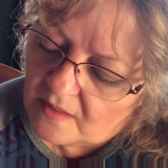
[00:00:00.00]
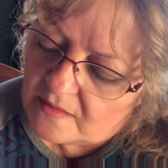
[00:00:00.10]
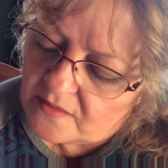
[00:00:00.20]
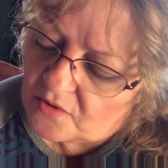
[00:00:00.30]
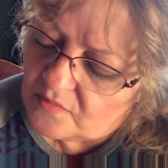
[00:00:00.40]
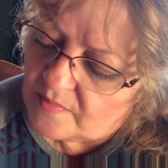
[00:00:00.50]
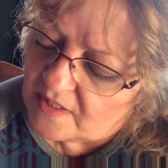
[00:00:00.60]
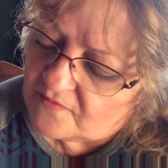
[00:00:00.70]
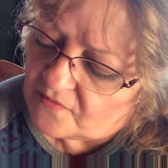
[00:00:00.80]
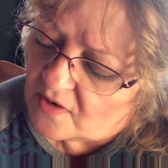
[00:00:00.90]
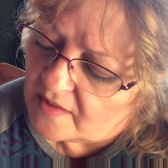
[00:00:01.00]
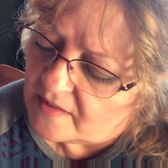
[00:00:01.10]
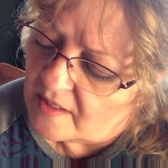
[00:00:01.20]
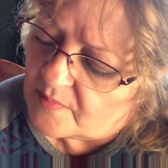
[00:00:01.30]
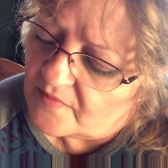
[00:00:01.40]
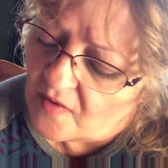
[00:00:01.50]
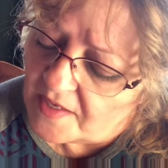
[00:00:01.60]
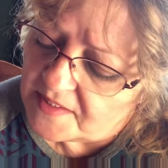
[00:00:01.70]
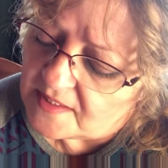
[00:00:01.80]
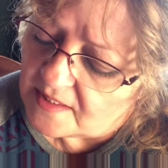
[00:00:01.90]
Toad made Frog a cup of
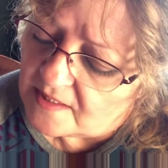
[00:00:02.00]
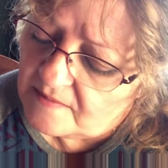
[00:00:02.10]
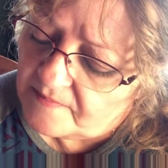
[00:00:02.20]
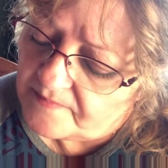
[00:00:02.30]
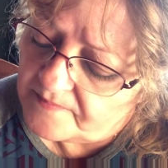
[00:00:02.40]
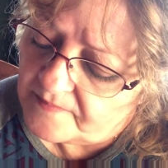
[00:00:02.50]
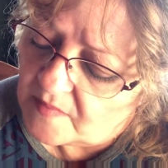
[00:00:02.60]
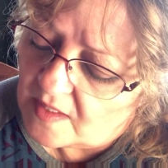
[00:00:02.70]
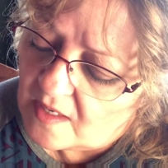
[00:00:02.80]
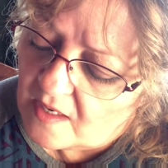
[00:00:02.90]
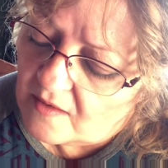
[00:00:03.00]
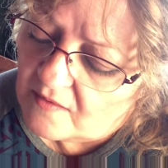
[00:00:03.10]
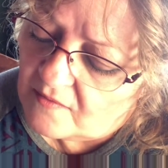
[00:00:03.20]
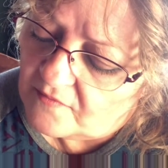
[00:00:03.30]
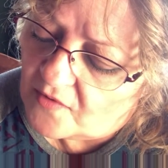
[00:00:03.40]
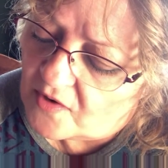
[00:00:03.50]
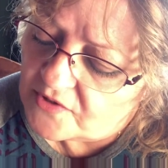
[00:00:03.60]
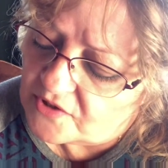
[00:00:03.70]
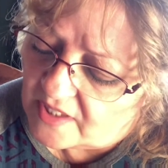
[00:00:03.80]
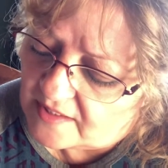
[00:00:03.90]
hot tea.
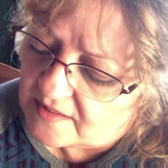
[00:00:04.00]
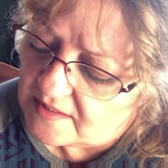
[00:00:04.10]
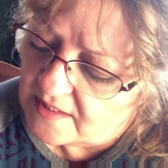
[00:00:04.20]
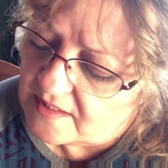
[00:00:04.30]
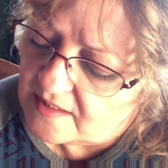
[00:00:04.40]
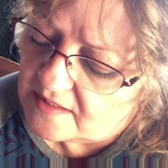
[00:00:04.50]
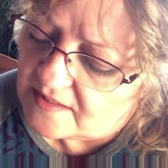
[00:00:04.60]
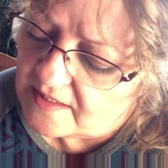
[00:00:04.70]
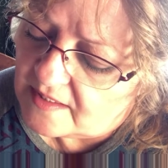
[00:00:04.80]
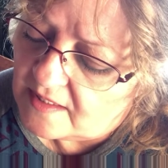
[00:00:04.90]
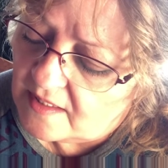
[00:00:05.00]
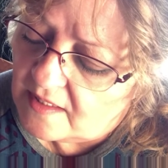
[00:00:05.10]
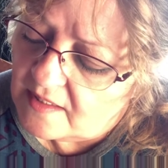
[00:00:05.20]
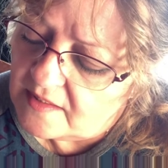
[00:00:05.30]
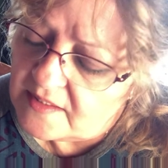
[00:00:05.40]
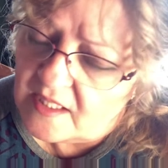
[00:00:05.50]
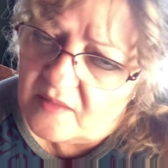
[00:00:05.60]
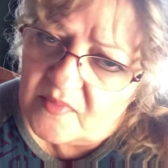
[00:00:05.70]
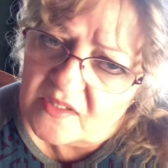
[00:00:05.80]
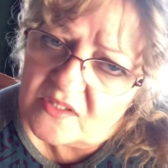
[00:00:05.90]
Frog drank the tea and then said,
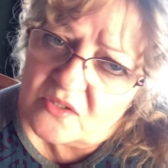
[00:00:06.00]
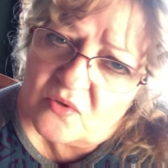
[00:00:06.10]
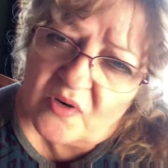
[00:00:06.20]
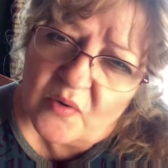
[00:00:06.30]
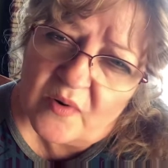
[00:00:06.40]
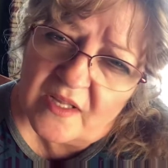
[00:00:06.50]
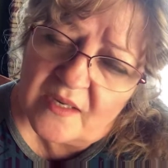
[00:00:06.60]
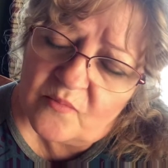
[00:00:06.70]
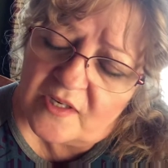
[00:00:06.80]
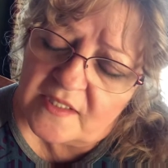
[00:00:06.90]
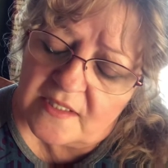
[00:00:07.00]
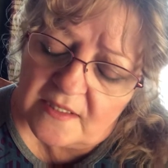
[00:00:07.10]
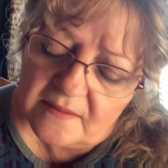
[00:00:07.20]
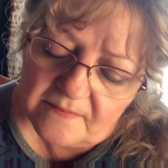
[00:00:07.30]
Tell me a story while I'm resting.